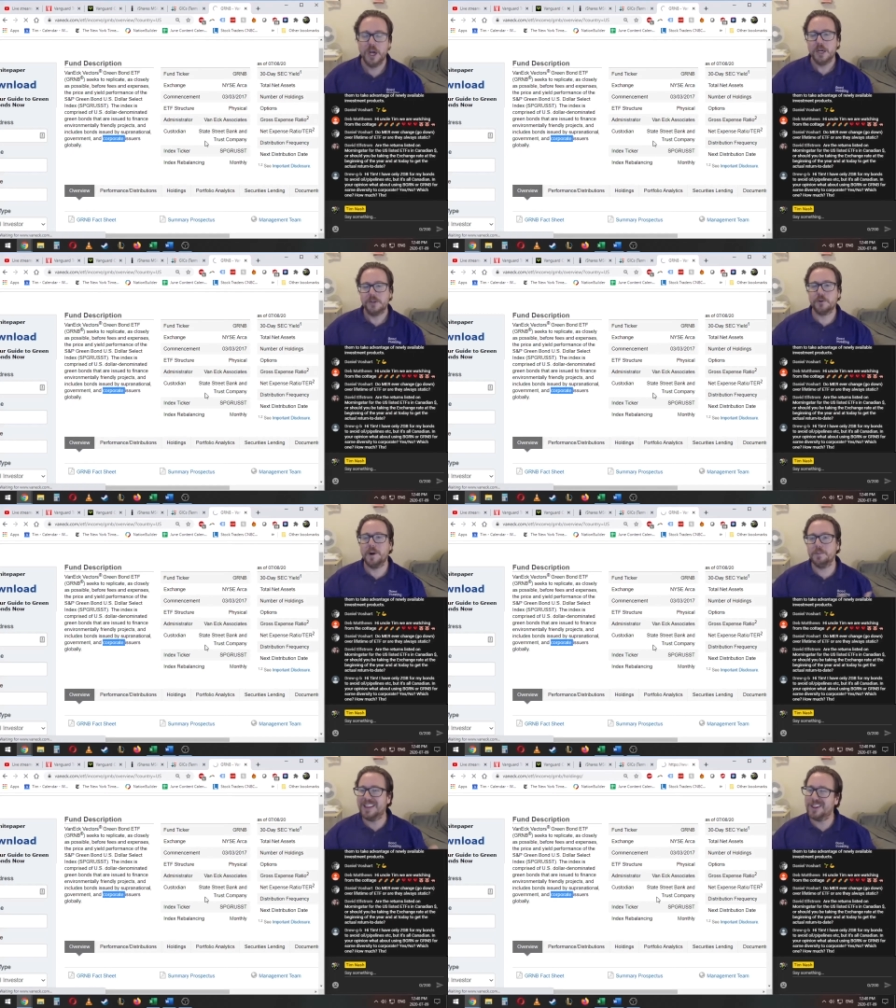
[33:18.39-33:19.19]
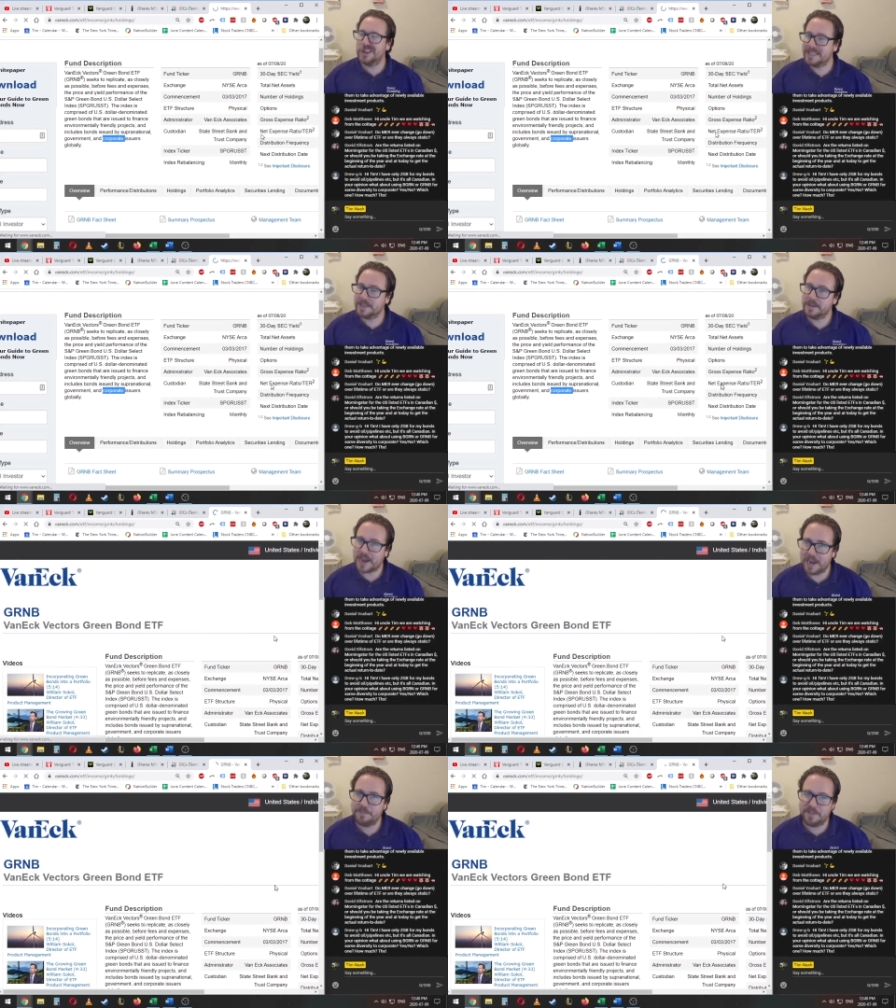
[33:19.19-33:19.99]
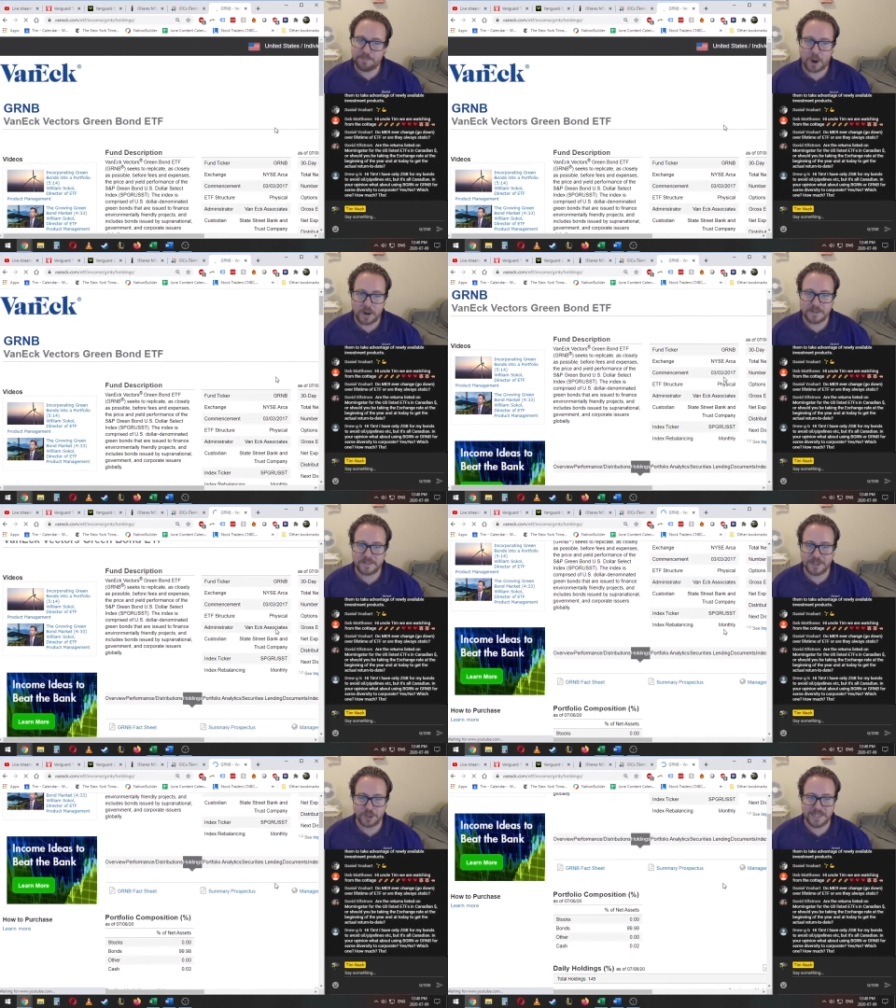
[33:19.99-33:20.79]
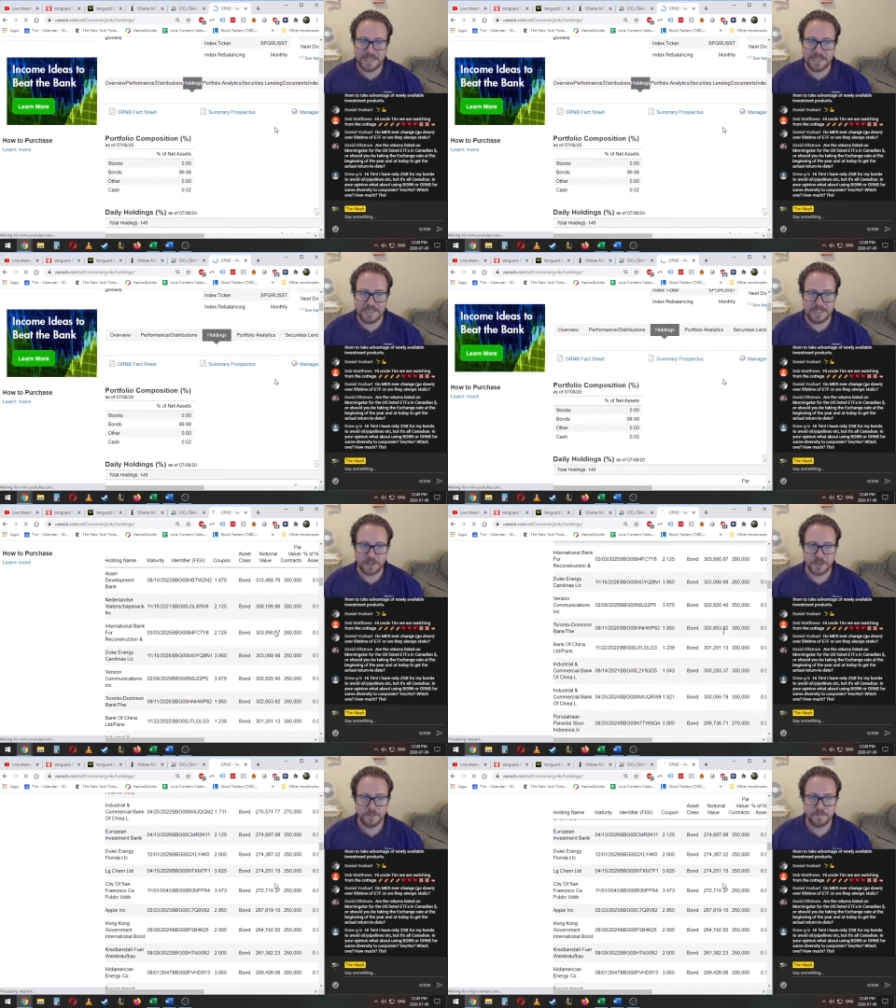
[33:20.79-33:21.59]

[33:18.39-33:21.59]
So when we look at the type of bonds that are in here,